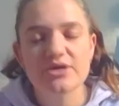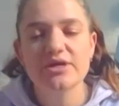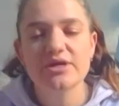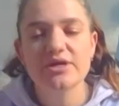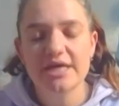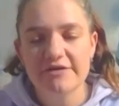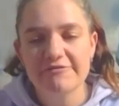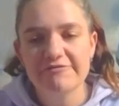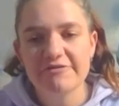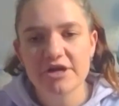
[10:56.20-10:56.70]

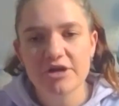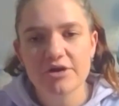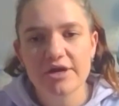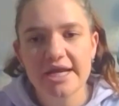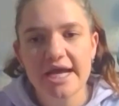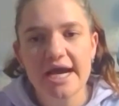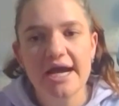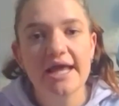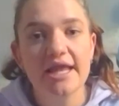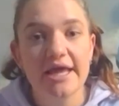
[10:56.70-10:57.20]
yeah, figuring
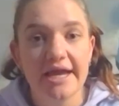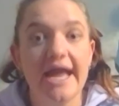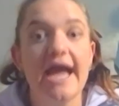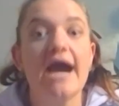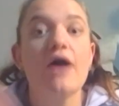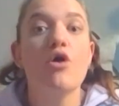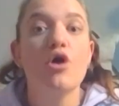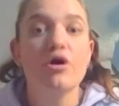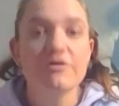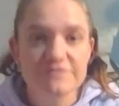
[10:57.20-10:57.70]
out like
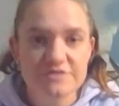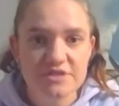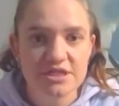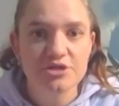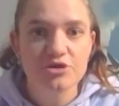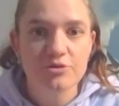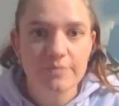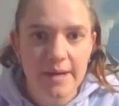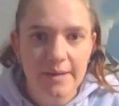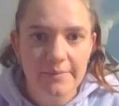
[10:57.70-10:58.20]
how often
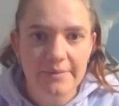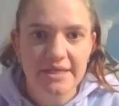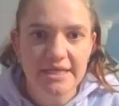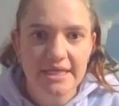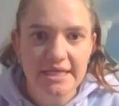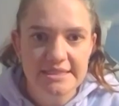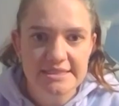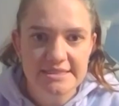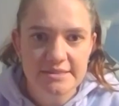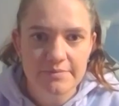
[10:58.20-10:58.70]
your puppy
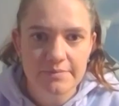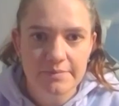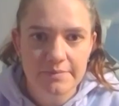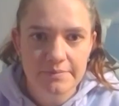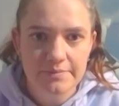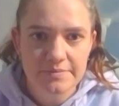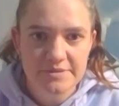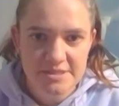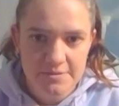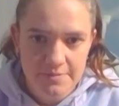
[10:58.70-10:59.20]
needs to
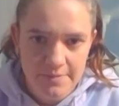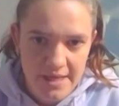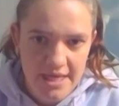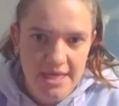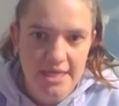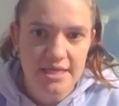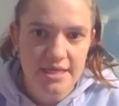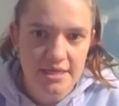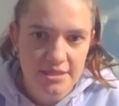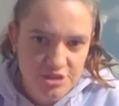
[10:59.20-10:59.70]

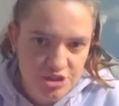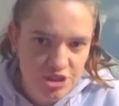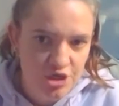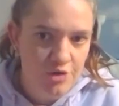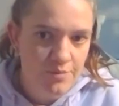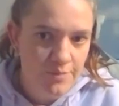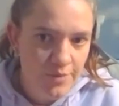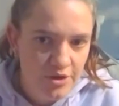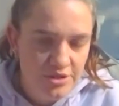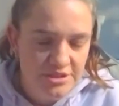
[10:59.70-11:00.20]
pee, to
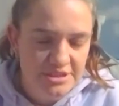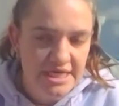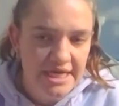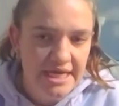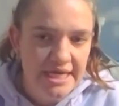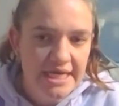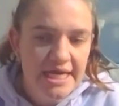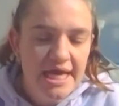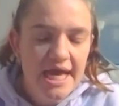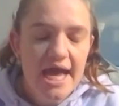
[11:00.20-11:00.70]
go
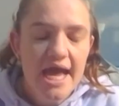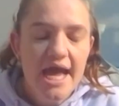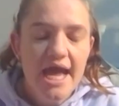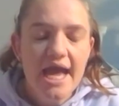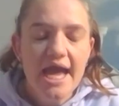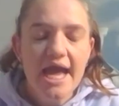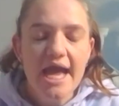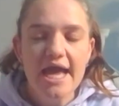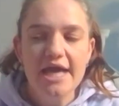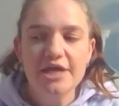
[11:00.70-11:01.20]
potty.
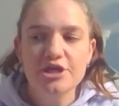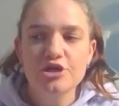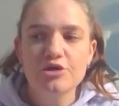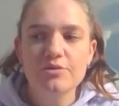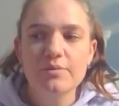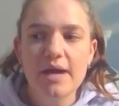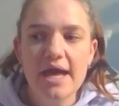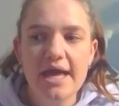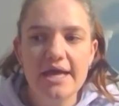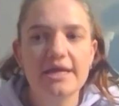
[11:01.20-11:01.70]

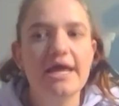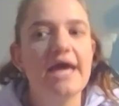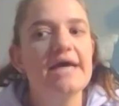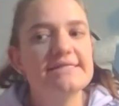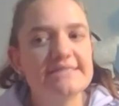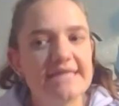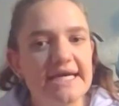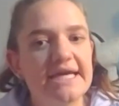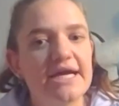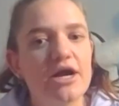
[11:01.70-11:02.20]
And
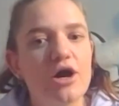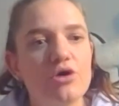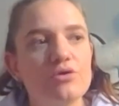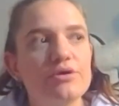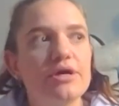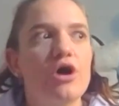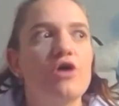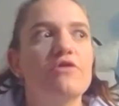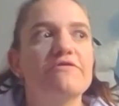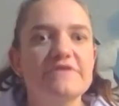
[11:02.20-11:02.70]
as they get
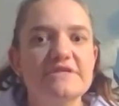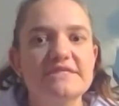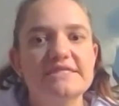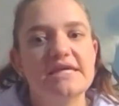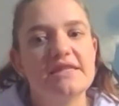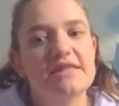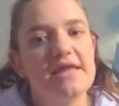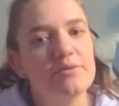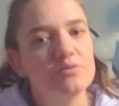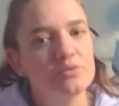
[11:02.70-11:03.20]
older,
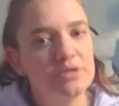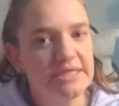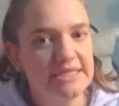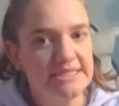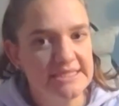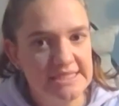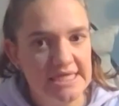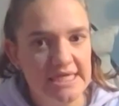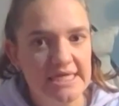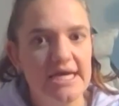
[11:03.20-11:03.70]
obviously that will
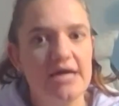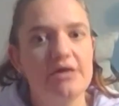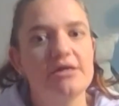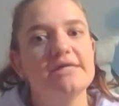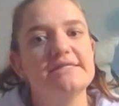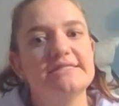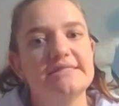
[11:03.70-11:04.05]
extend out as